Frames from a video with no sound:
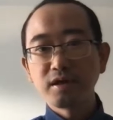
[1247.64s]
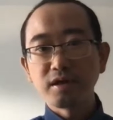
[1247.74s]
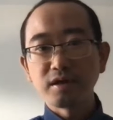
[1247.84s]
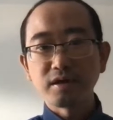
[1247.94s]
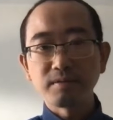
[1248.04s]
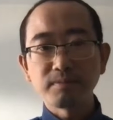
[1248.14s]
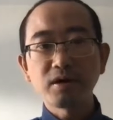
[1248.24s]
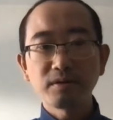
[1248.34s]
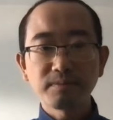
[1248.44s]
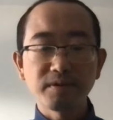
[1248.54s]
And
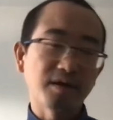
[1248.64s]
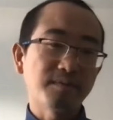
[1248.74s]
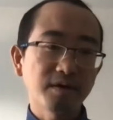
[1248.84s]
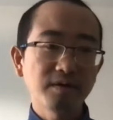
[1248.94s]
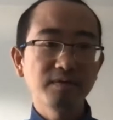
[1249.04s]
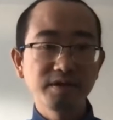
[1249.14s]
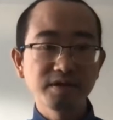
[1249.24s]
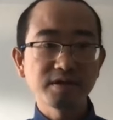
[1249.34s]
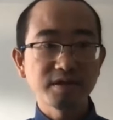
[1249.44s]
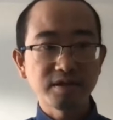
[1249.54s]
part of the
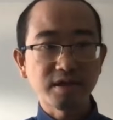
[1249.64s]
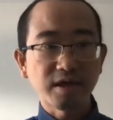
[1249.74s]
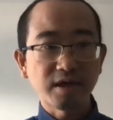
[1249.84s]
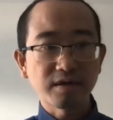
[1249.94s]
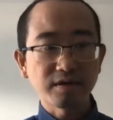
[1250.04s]
reason is that,